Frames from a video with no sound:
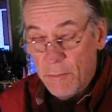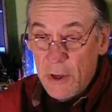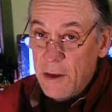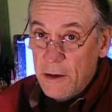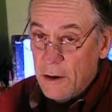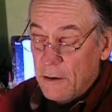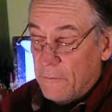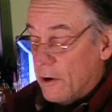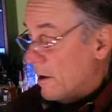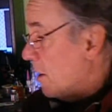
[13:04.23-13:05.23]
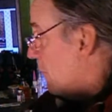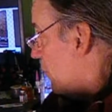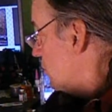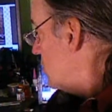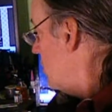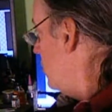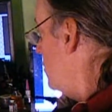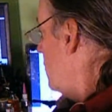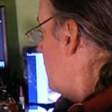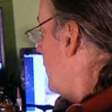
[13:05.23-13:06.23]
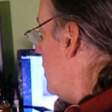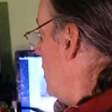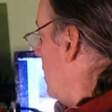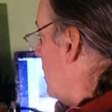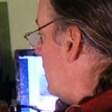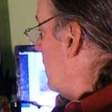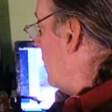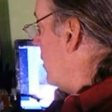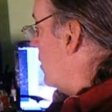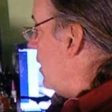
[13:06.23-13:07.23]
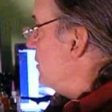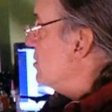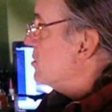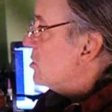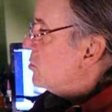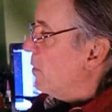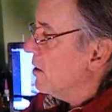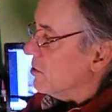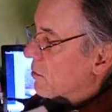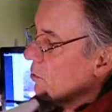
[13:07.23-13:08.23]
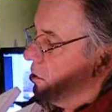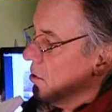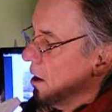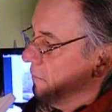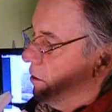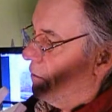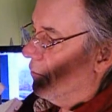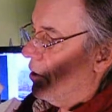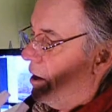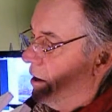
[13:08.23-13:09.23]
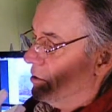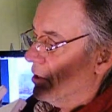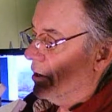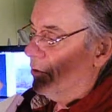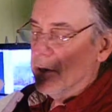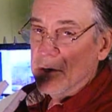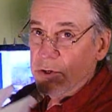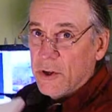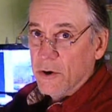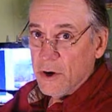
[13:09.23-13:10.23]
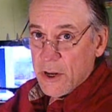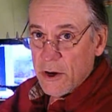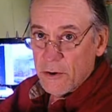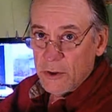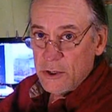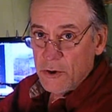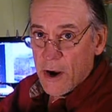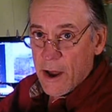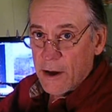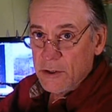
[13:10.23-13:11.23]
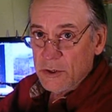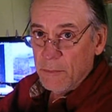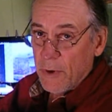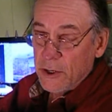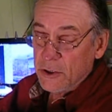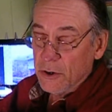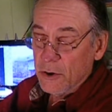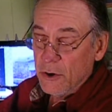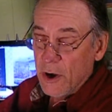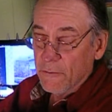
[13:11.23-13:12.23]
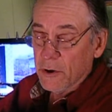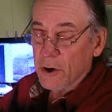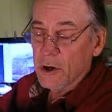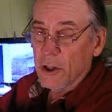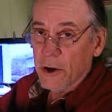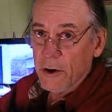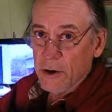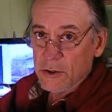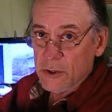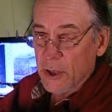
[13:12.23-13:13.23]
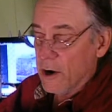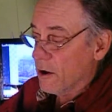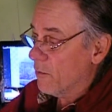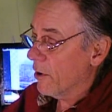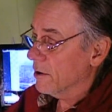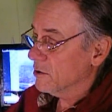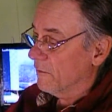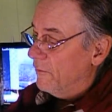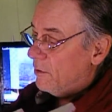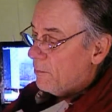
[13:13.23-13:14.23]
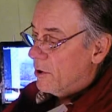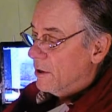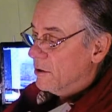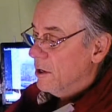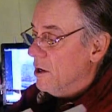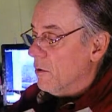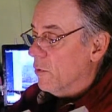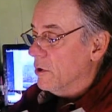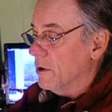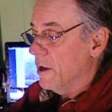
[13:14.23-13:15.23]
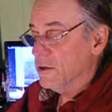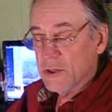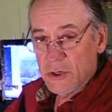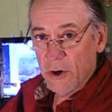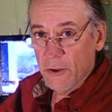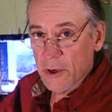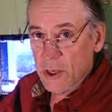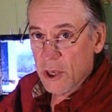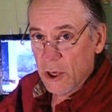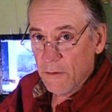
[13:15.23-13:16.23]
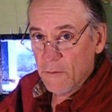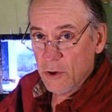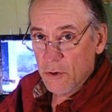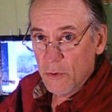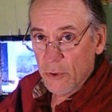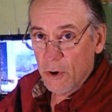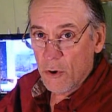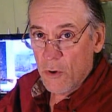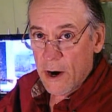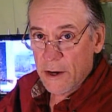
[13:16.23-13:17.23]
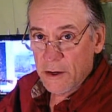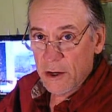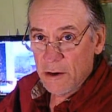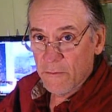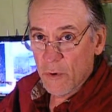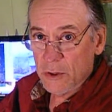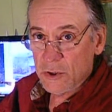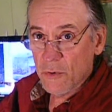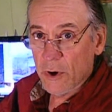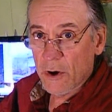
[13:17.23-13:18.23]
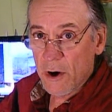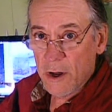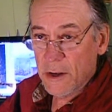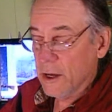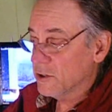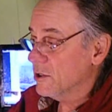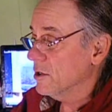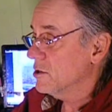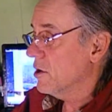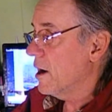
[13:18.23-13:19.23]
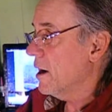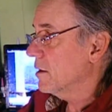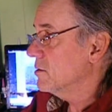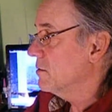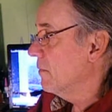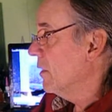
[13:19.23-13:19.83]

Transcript: can be very helpful too, in cases especially where you have overhangs like this that are near the tracks. It makes sure you have good clearance there, whereas a footprint wouldn't necessarily give you the whole idea of what's going on next to the tracks.